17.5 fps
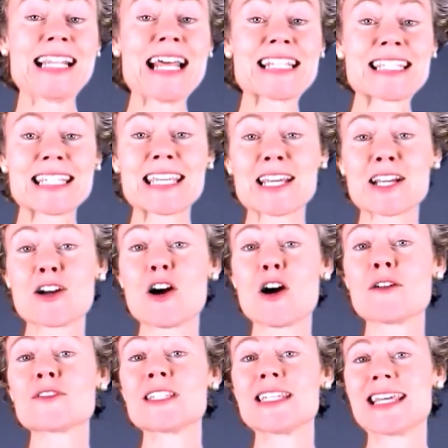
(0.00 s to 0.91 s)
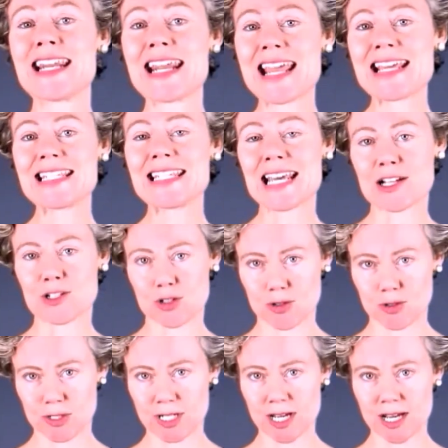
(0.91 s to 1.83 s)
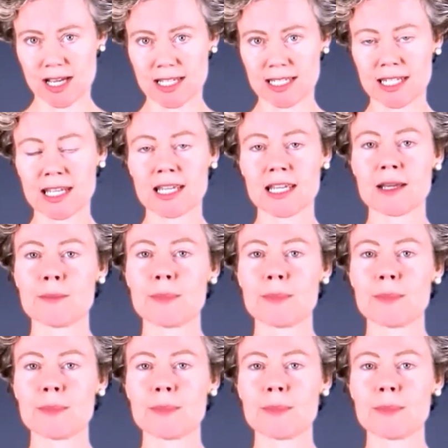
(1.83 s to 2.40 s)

Let's kick off today's exercise